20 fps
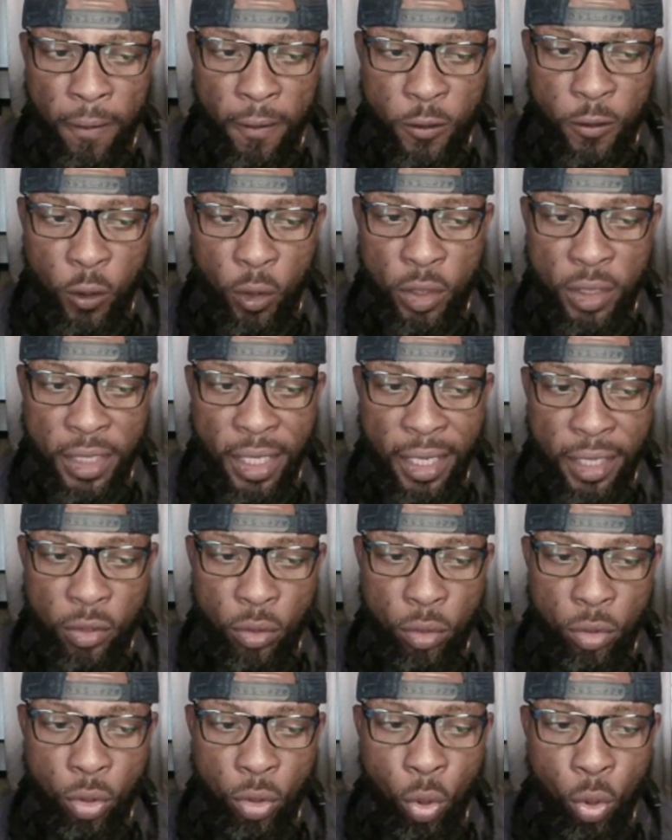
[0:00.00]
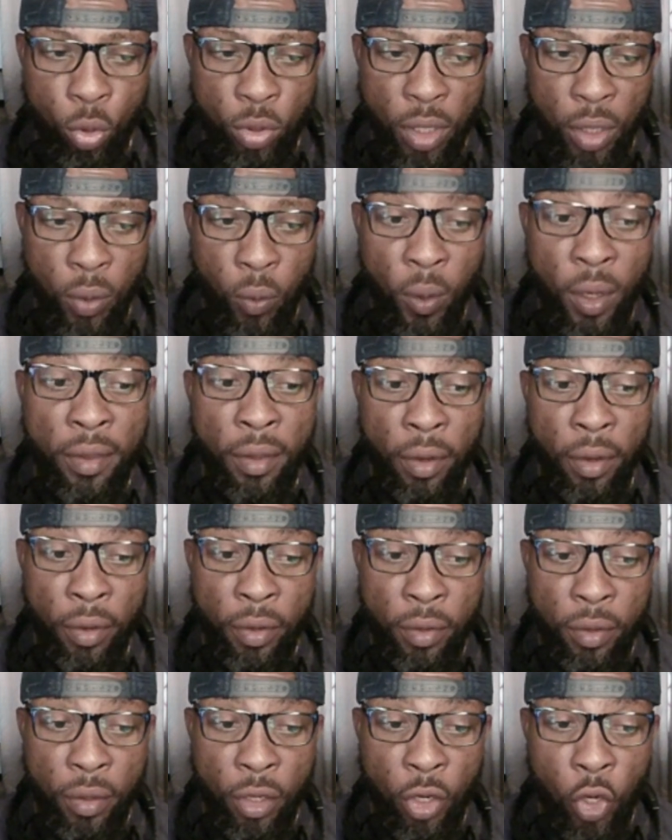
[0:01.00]
Song is titled Colder
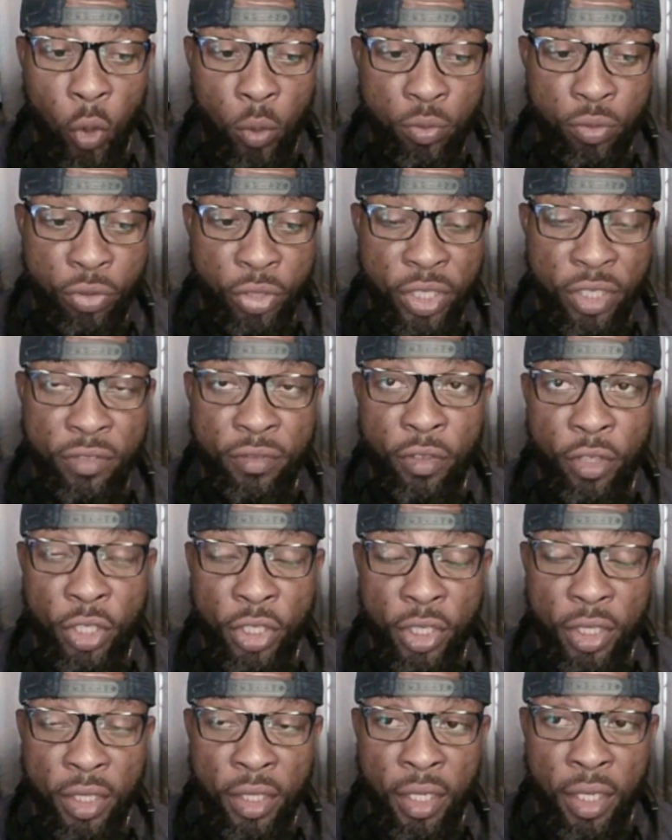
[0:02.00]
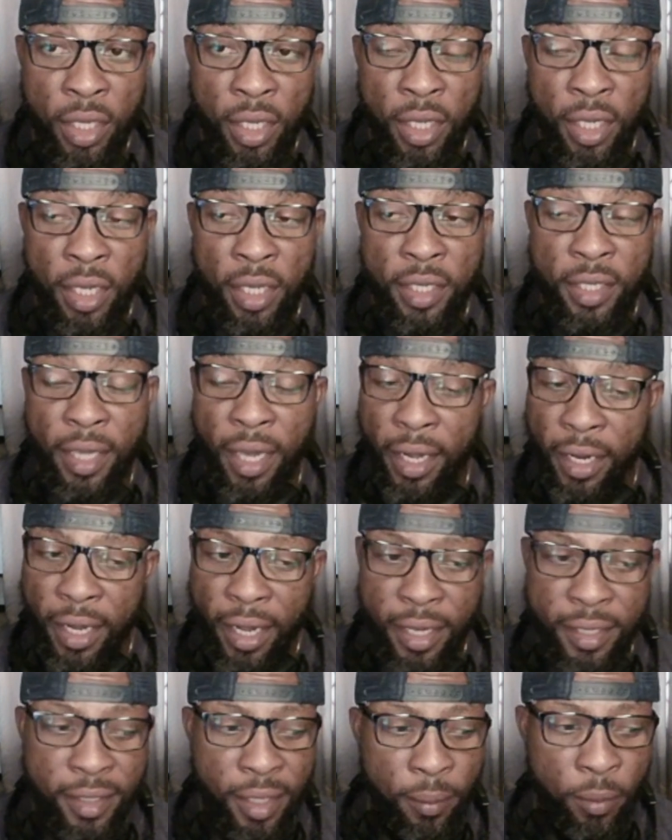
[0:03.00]
Weather, Home Free's version. Yeah,
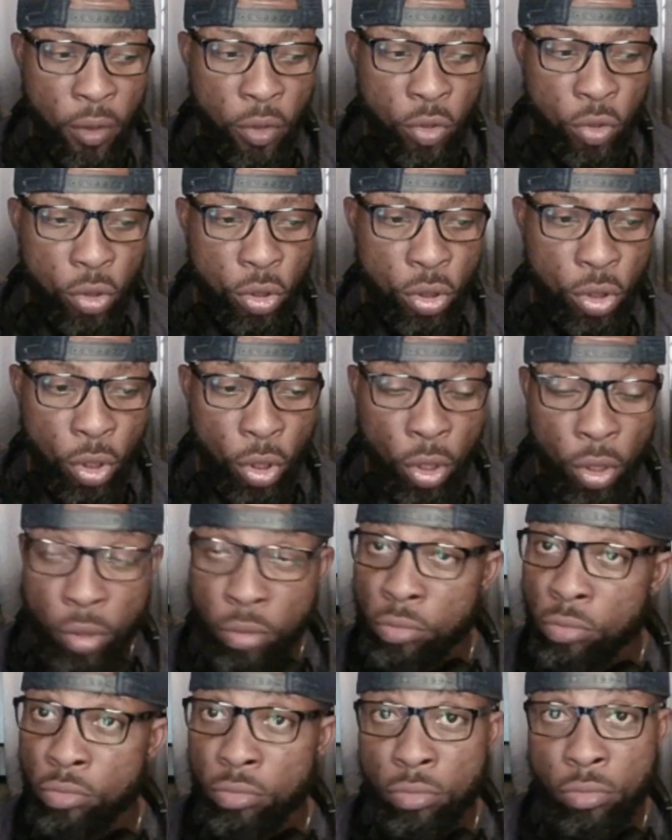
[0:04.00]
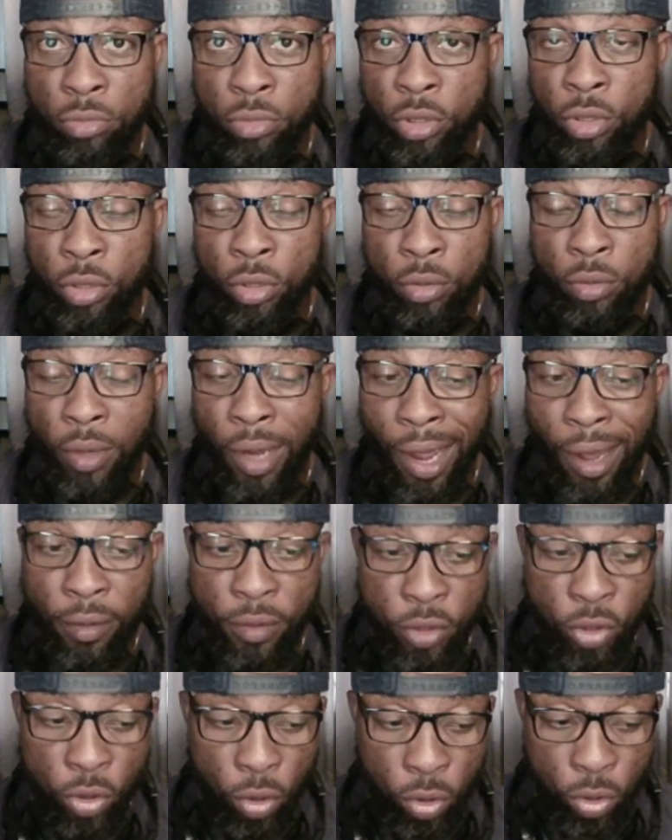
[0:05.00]
guys, I'm not too sure, you know,
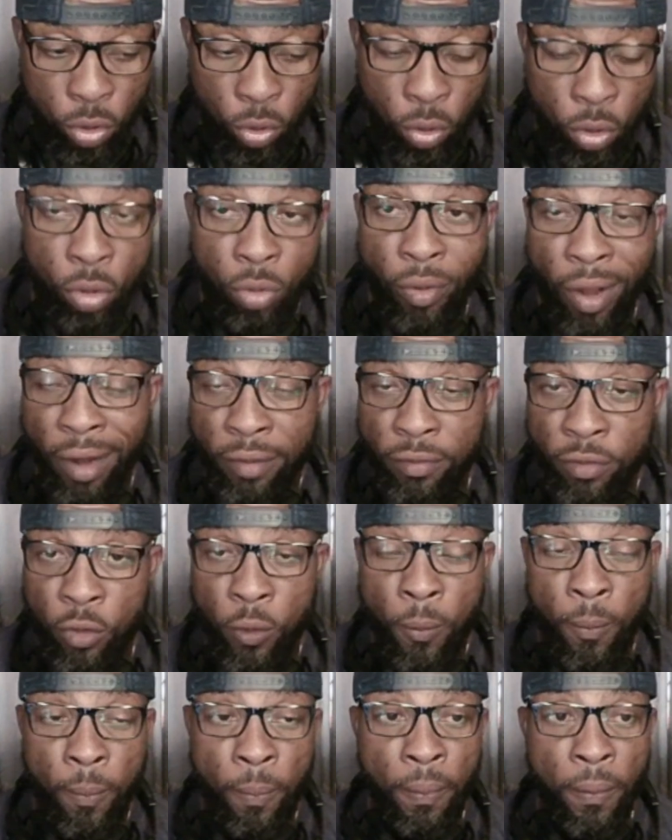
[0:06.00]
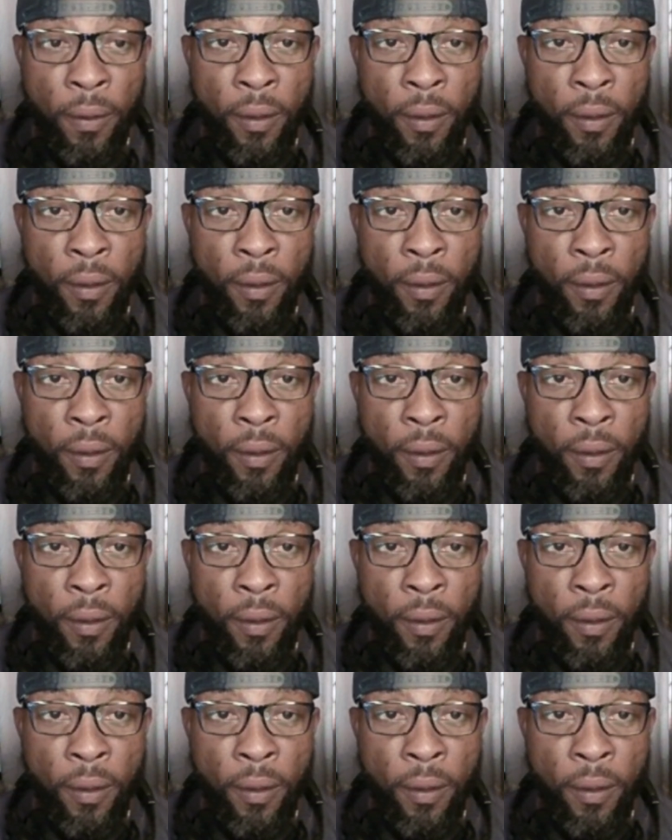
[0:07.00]
how this song is going to unravel.